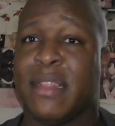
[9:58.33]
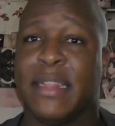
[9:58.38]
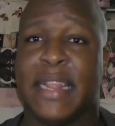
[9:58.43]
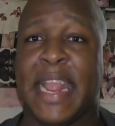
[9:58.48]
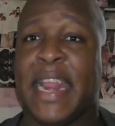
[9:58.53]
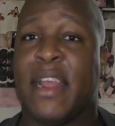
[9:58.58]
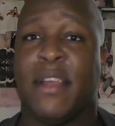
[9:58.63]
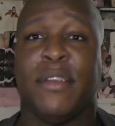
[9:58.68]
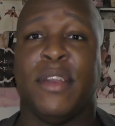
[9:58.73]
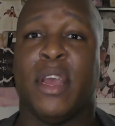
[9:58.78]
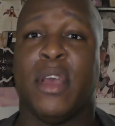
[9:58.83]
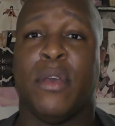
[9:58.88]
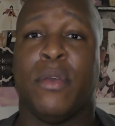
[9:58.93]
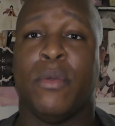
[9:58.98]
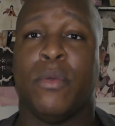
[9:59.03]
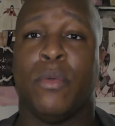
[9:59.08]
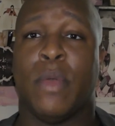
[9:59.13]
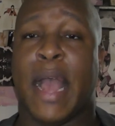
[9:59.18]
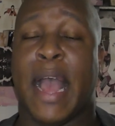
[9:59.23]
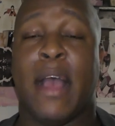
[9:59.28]
don't
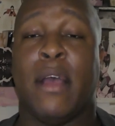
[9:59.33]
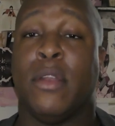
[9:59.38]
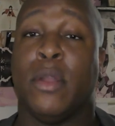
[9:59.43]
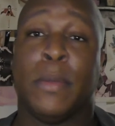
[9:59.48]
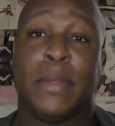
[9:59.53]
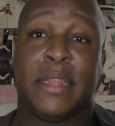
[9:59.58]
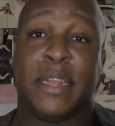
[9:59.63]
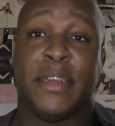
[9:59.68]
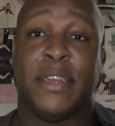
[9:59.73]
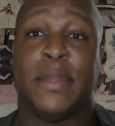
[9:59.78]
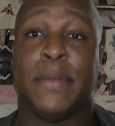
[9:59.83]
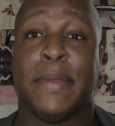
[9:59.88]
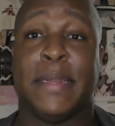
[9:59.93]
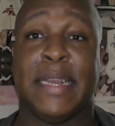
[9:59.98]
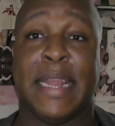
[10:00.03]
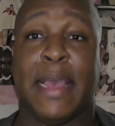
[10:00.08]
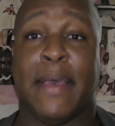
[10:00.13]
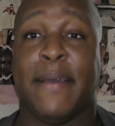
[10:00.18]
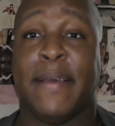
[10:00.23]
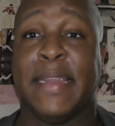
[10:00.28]
know. I don't know what they're
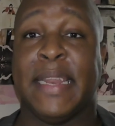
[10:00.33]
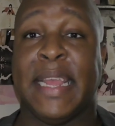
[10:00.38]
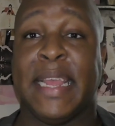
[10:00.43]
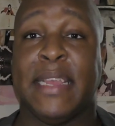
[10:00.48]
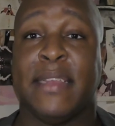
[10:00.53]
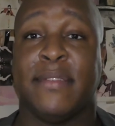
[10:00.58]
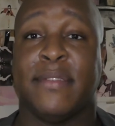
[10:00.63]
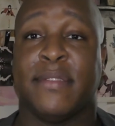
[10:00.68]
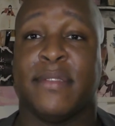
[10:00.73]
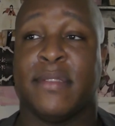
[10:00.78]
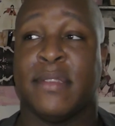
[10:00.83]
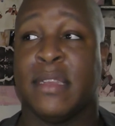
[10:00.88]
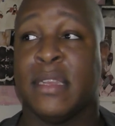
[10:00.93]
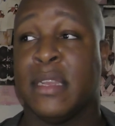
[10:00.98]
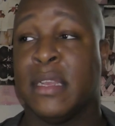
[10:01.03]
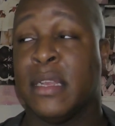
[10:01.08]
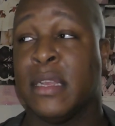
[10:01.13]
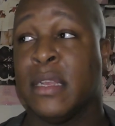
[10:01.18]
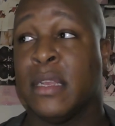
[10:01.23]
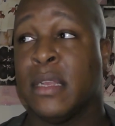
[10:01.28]
doing nowadays.
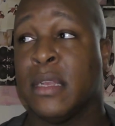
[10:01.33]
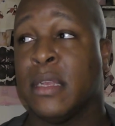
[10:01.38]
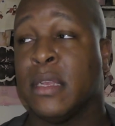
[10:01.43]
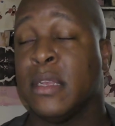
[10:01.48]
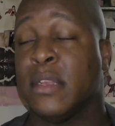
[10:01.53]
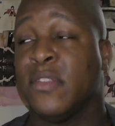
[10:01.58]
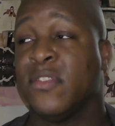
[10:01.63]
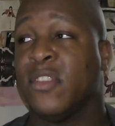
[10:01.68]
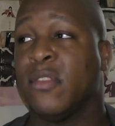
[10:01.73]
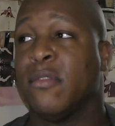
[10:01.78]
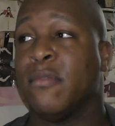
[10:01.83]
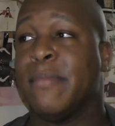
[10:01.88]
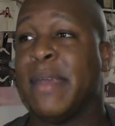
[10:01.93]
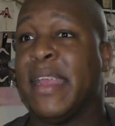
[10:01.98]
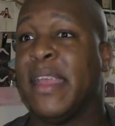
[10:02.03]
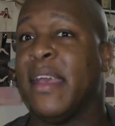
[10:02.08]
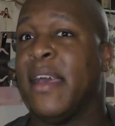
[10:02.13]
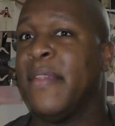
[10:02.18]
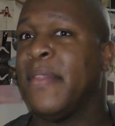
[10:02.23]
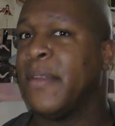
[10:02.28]
Some of
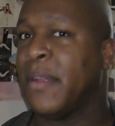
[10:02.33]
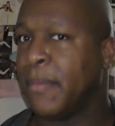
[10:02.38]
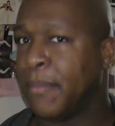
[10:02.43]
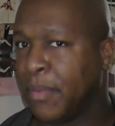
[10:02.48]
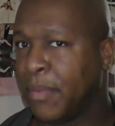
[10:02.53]
my other